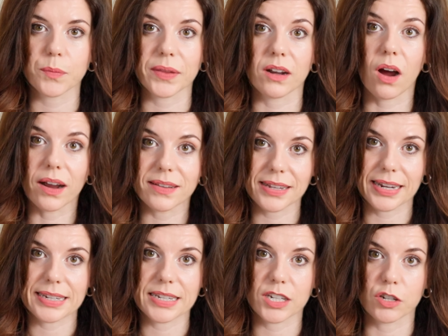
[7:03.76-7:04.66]
with an
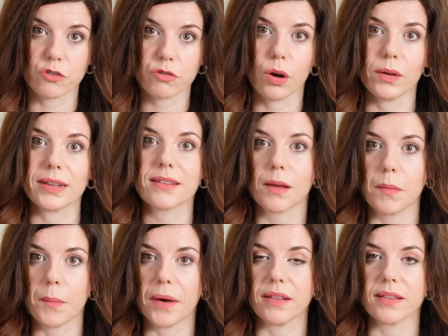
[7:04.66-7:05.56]
isolated control in
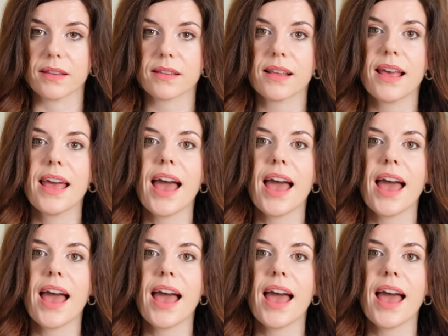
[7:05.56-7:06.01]
summer months,